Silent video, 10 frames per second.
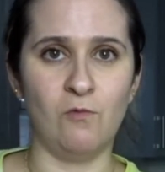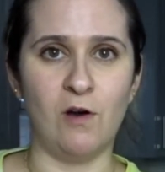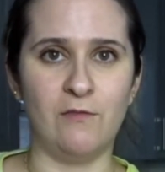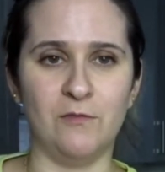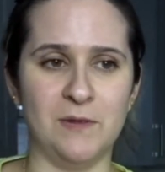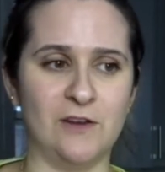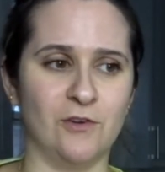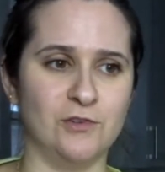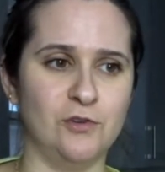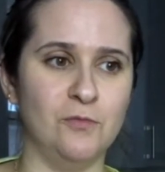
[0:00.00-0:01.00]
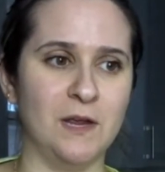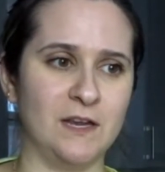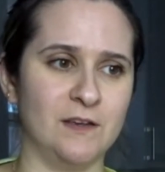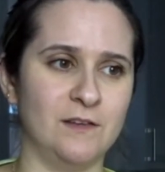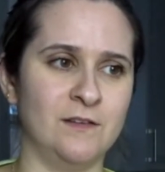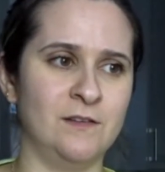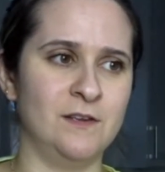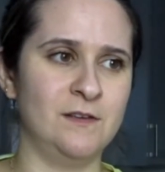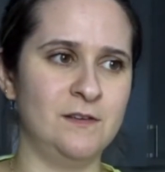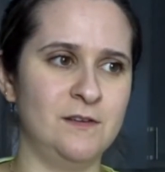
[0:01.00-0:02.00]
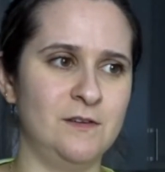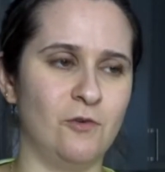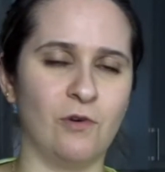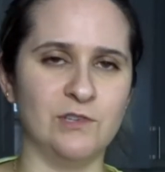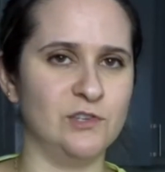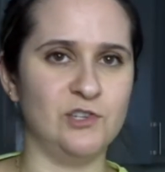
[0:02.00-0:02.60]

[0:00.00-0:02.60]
waffle maker to make it. Or it's a